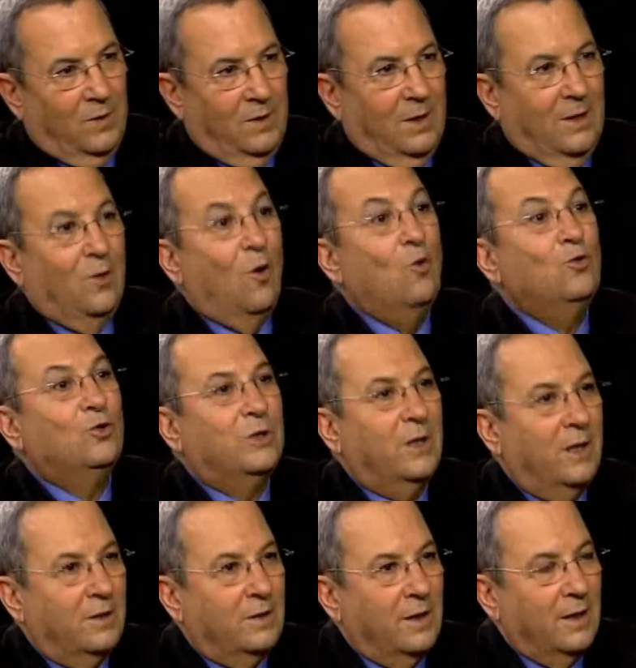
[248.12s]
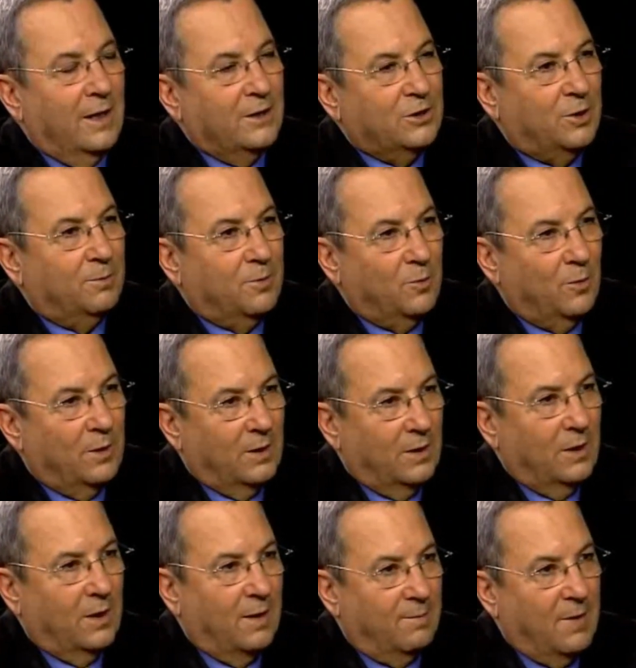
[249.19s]
negotiate the relationship between
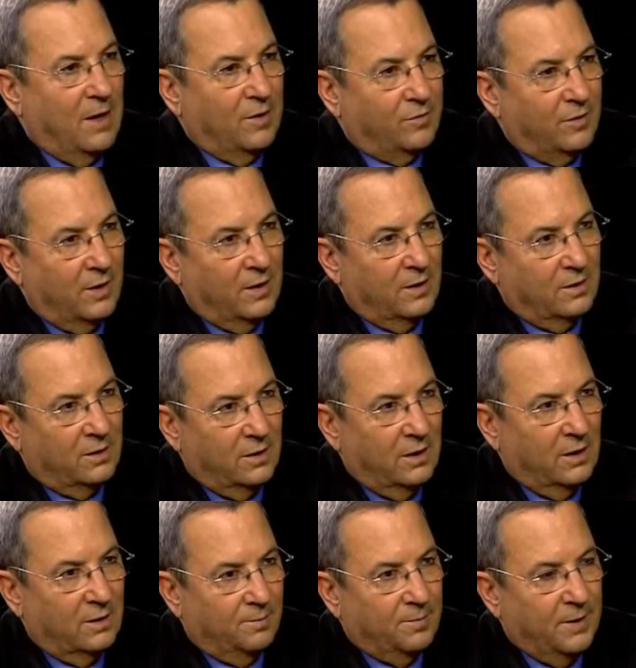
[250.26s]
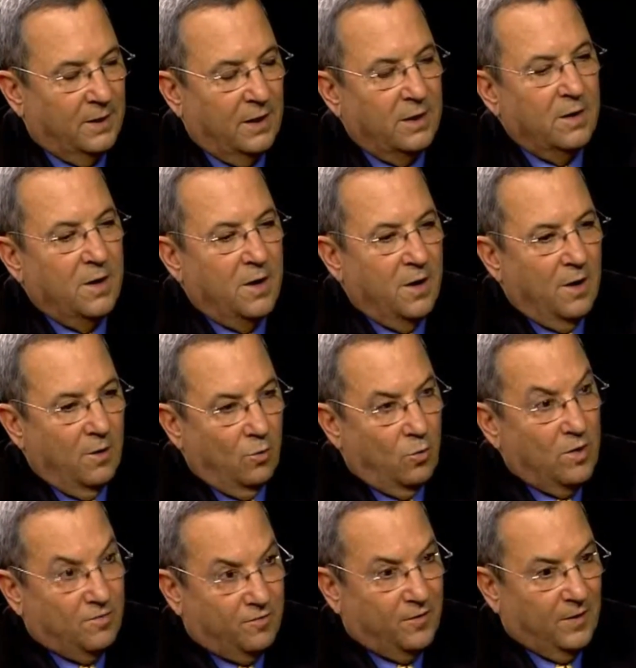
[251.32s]
Hamas and the PA.
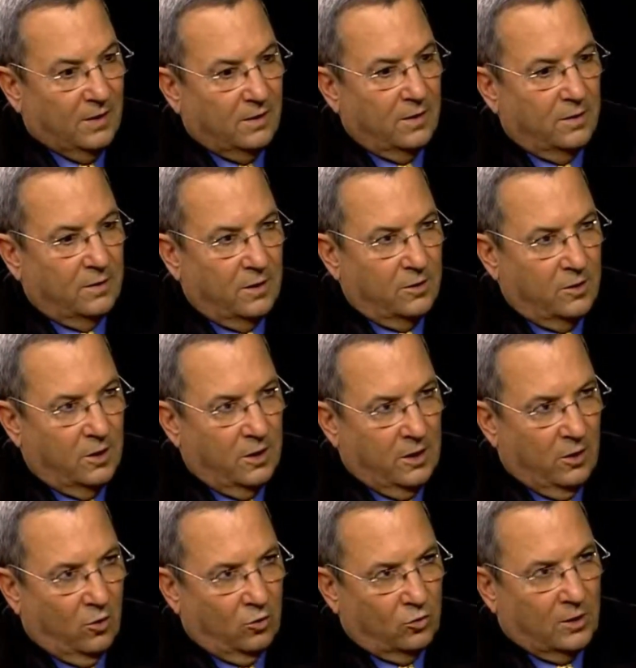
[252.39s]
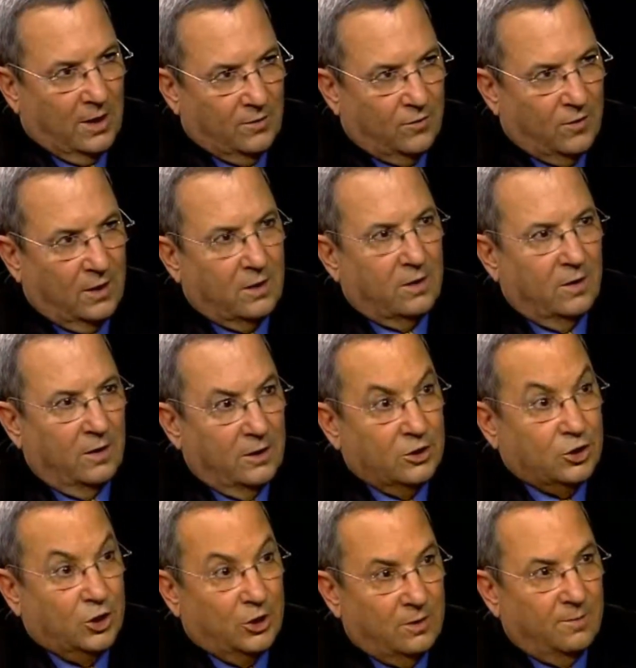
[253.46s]
We feel that the authentic,
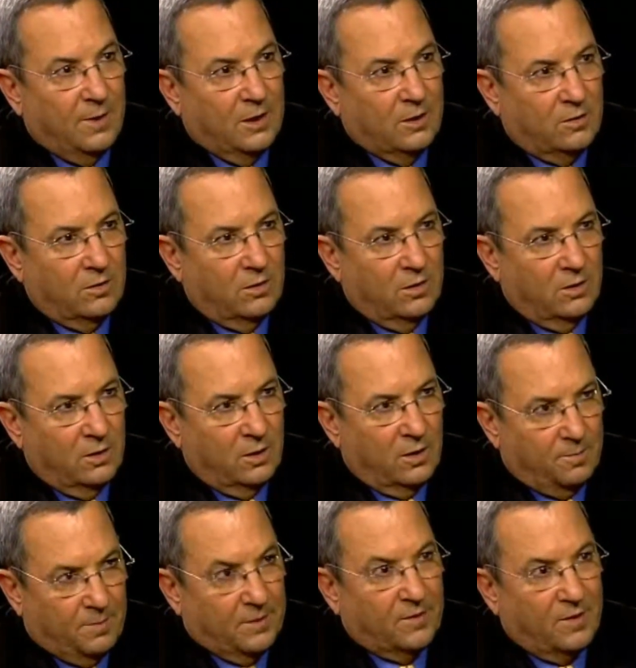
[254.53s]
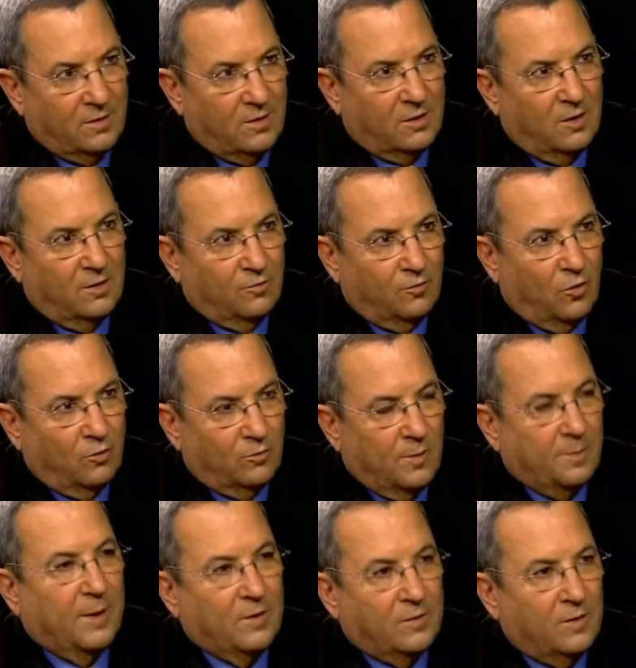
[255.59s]
legitimate representative of
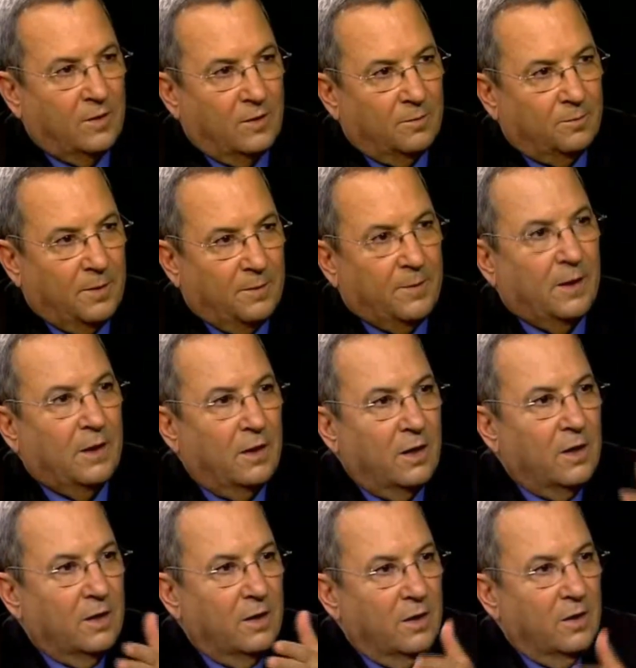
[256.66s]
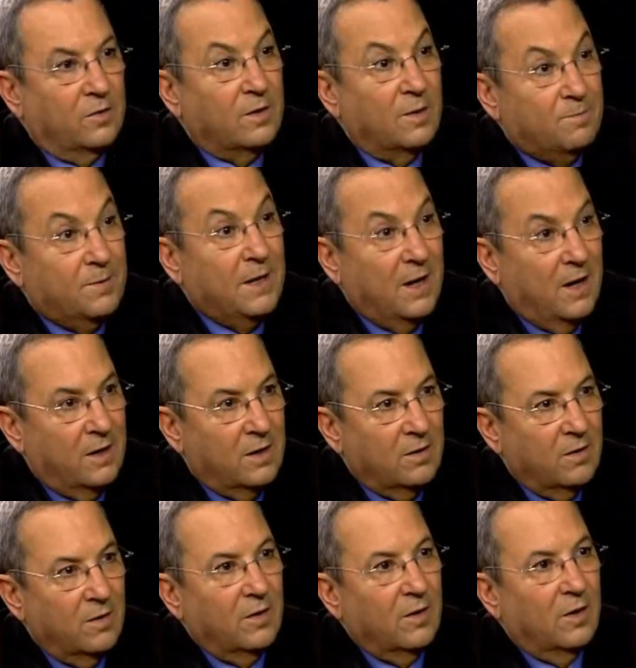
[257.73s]
the Palestinian people is the PA
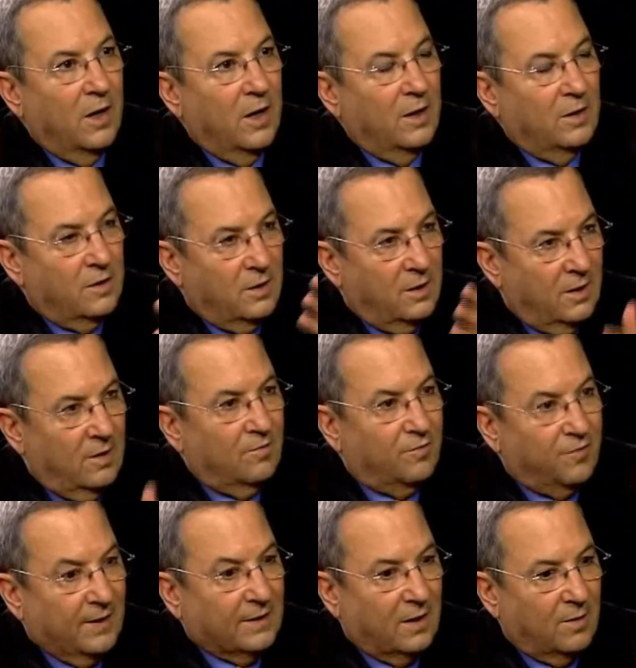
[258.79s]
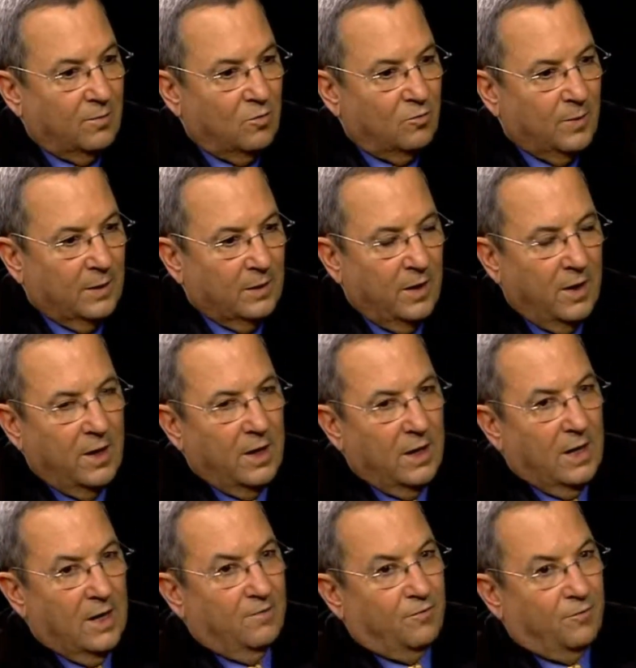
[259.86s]
and the Fatah movement.
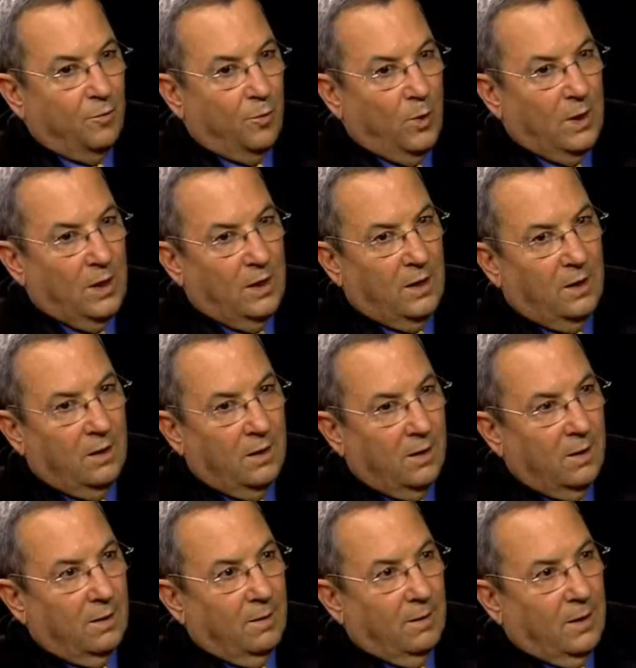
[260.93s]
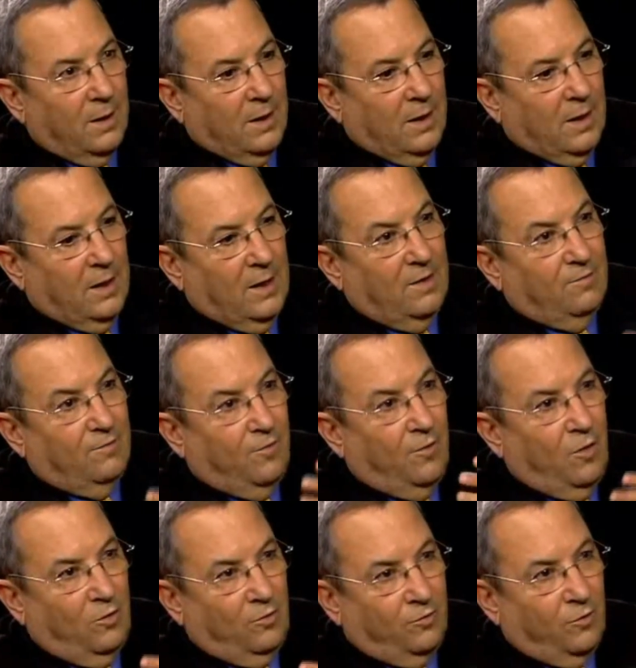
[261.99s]
If we
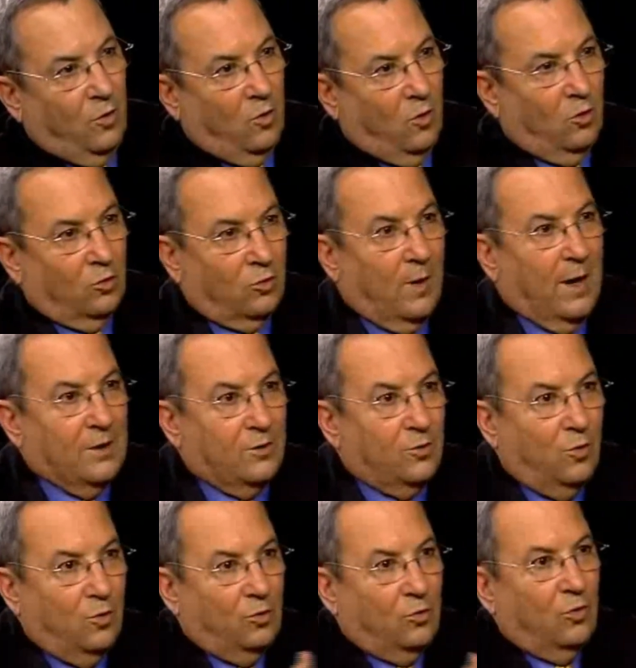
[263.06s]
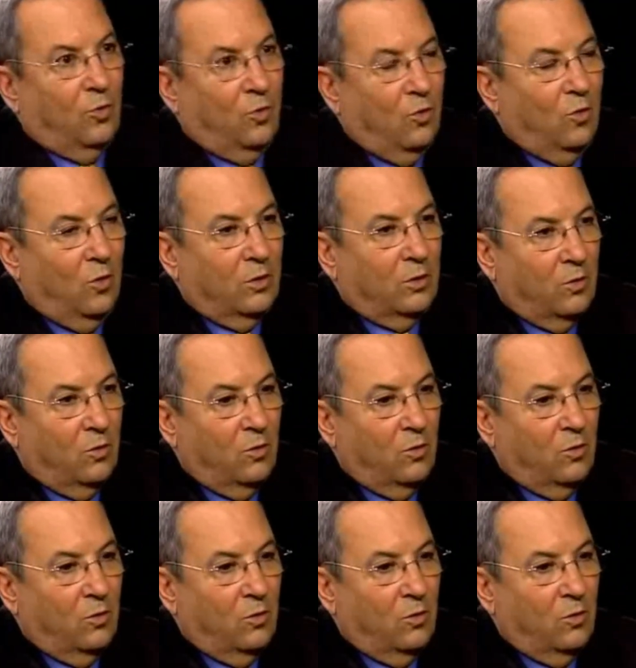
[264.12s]
involve or try to